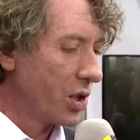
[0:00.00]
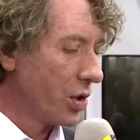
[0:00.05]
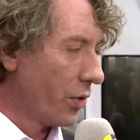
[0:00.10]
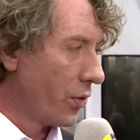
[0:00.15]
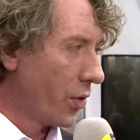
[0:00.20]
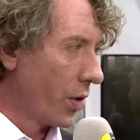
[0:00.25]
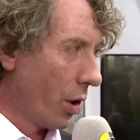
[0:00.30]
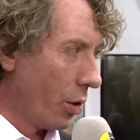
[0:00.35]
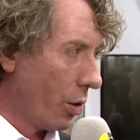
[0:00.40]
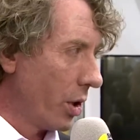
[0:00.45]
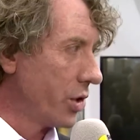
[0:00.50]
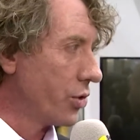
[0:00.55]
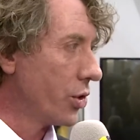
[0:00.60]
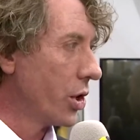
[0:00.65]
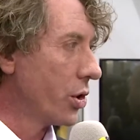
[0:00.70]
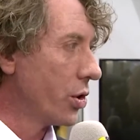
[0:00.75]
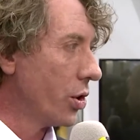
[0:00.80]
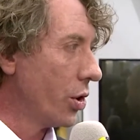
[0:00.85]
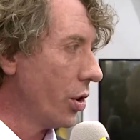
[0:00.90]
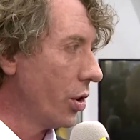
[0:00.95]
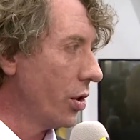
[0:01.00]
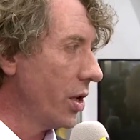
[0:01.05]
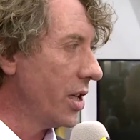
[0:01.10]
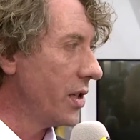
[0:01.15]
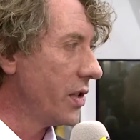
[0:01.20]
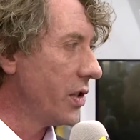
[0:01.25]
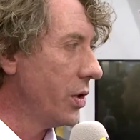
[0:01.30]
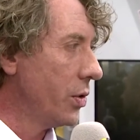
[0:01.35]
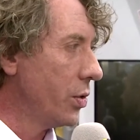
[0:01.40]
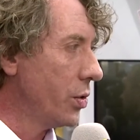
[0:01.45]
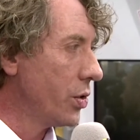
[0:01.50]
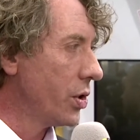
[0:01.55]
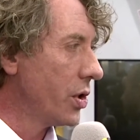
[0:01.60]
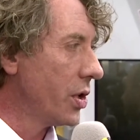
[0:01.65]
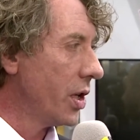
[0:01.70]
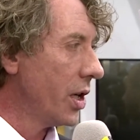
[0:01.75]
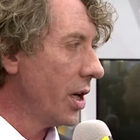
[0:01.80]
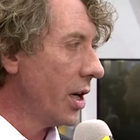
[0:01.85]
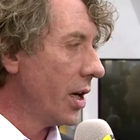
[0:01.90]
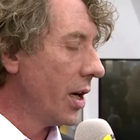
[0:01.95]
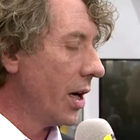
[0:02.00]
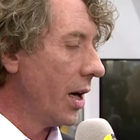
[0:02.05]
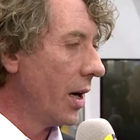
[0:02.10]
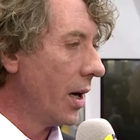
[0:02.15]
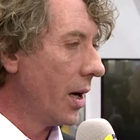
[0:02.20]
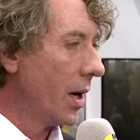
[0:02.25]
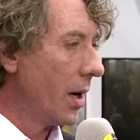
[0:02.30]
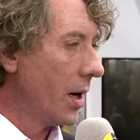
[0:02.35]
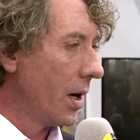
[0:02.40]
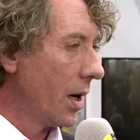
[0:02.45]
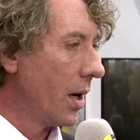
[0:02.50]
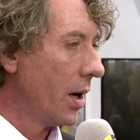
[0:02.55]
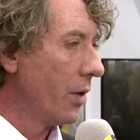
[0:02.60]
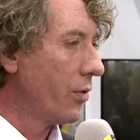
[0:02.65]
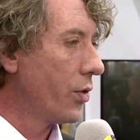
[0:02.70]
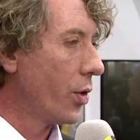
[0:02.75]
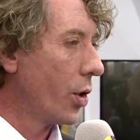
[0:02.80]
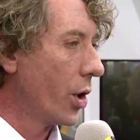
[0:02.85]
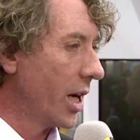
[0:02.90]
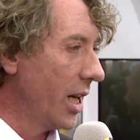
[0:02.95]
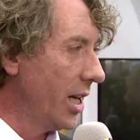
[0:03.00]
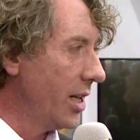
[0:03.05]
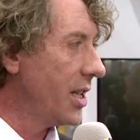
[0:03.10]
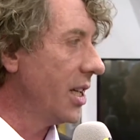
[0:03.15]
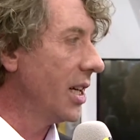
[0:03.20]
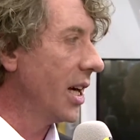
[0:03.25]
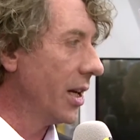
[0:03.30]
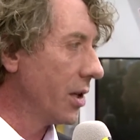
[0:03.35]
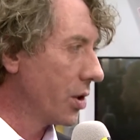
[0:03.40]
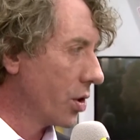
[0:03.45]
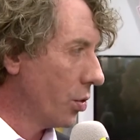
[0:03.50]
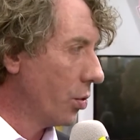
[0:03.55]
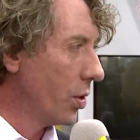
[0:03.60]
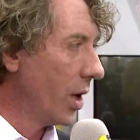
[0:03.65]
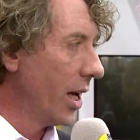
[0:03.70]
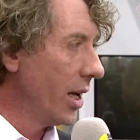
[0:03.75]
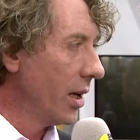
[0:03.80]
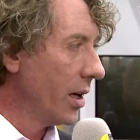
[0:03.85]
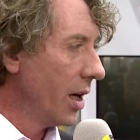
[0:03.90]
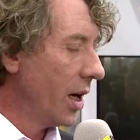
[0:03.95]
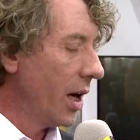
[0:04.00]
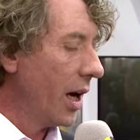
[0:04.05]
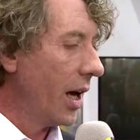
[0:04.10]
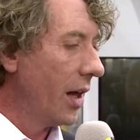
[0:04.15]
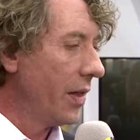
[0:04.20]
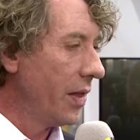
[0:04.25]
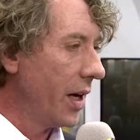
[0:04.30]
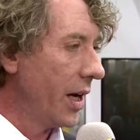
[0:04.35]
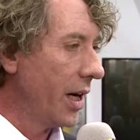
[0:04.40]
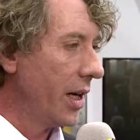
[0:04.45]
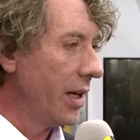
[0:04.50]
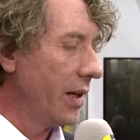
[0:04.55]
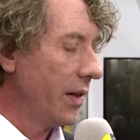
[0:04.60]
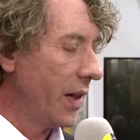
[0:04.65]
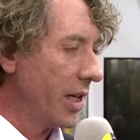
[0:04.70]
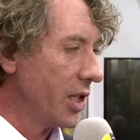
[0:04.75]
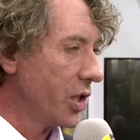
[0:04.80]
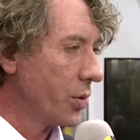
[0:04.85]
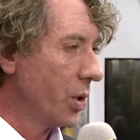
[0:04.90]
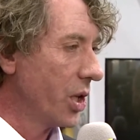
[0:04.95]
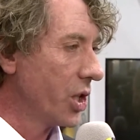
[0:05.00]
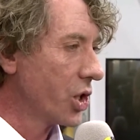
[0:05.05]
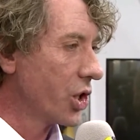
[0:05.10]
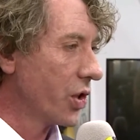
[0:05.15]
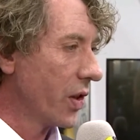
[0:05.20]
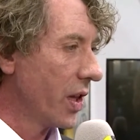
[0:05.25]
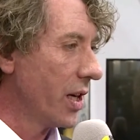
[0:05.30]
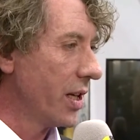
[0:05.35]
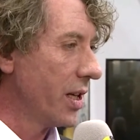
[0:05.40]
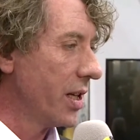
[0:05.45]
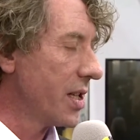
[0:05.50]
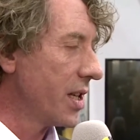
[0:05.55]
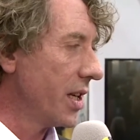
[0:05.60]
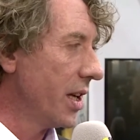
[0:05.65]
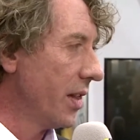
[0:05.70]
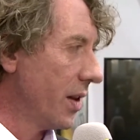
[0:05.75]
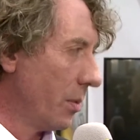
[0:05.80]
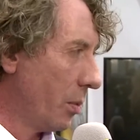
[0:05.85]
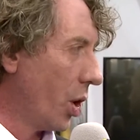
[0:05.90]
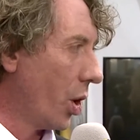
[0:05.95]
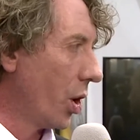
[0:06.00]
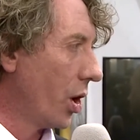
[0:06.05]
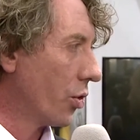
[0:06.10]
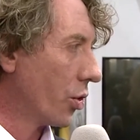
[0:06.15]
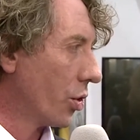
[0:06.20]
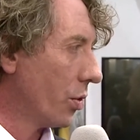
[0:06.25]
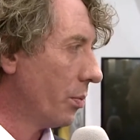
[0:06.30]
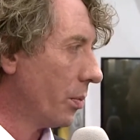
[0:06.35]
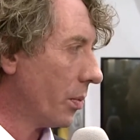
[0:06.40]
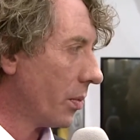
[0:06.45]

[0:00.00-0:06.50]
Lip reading: so flow and return is used for heating and cooling, and they switch this in the boiler room.